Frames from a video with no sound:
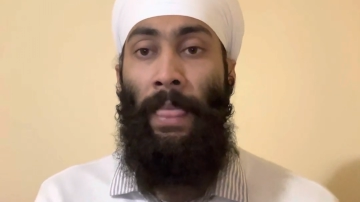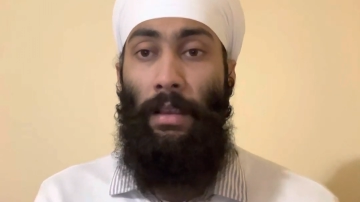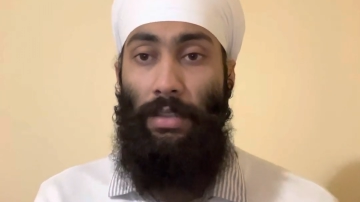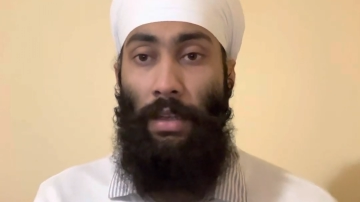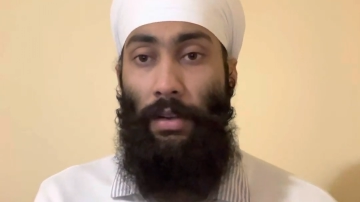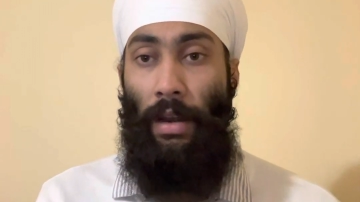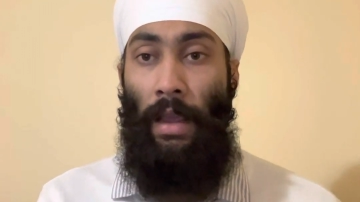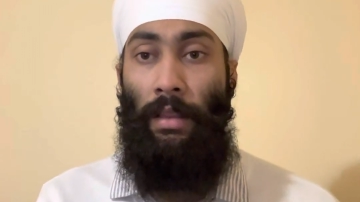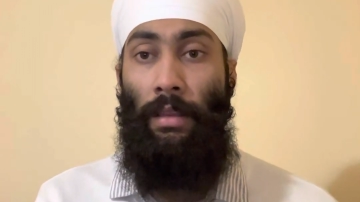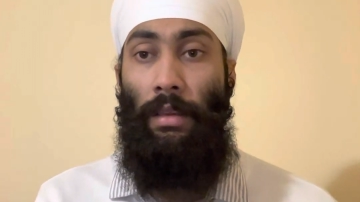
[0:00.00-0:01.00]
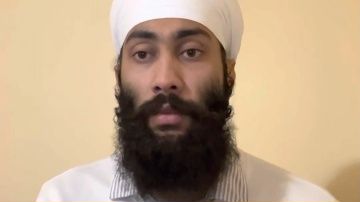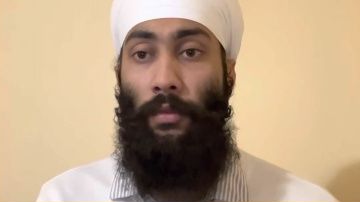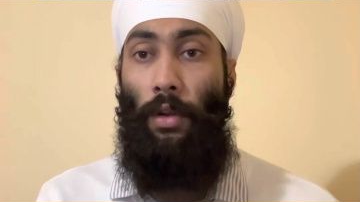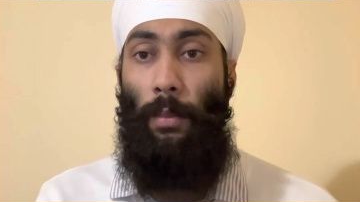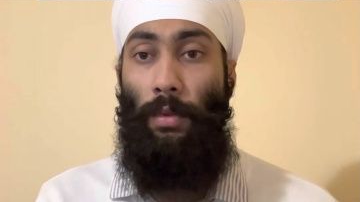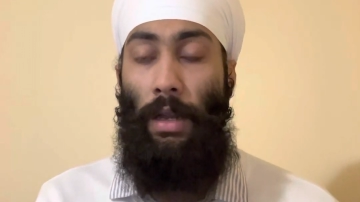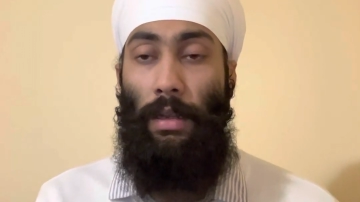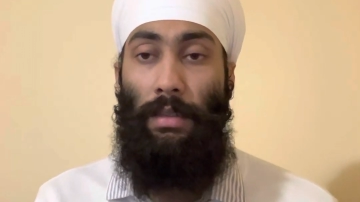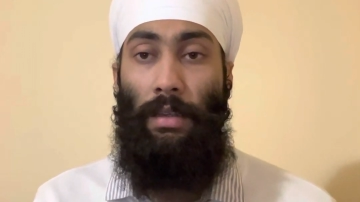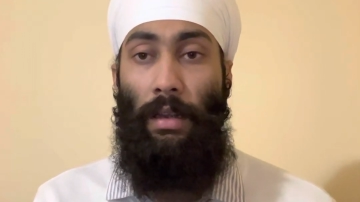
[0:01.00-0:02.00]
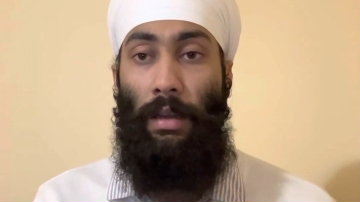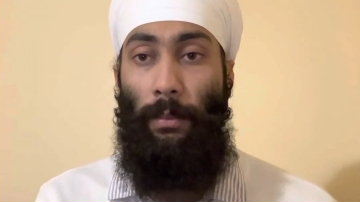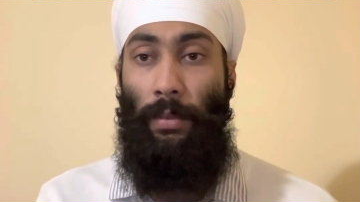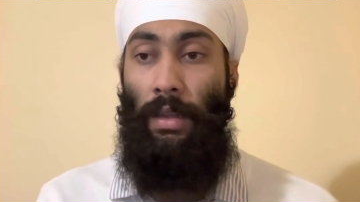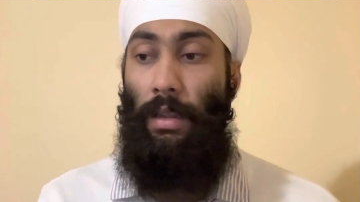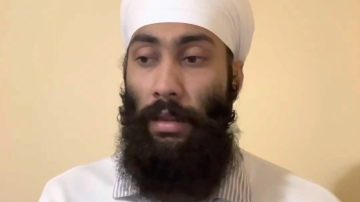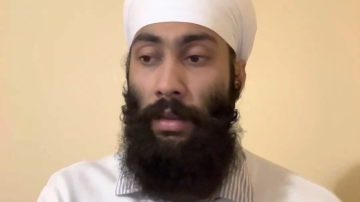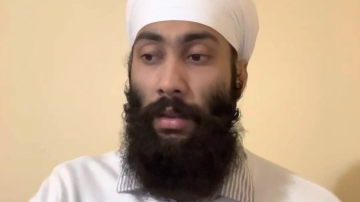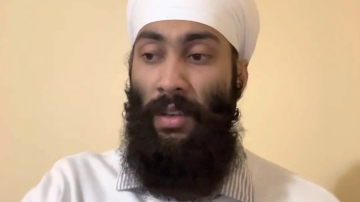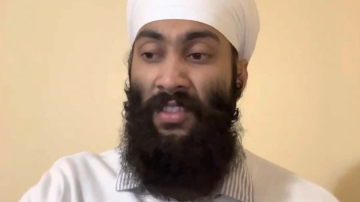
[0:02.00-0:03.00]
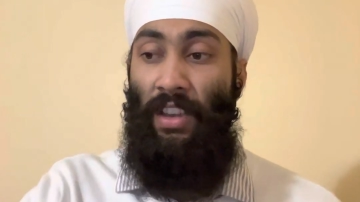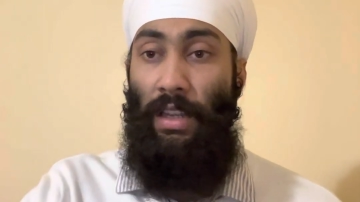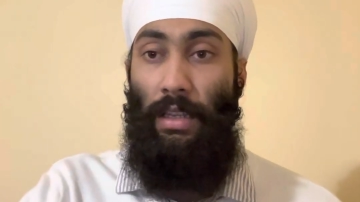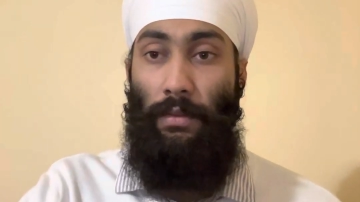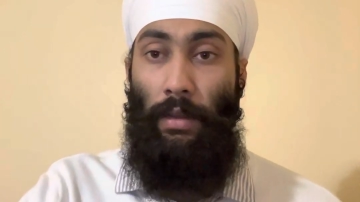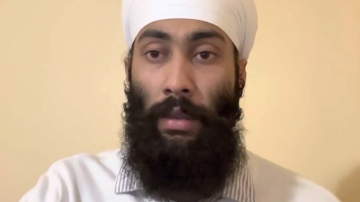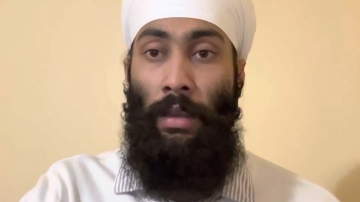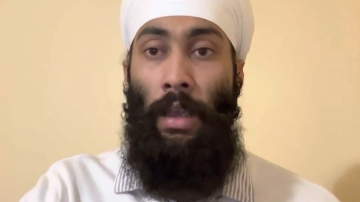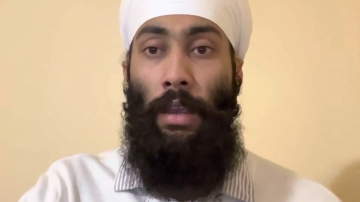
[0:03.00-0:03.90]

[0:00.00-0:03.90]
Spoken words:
strength from Tata Steel Company in a various way.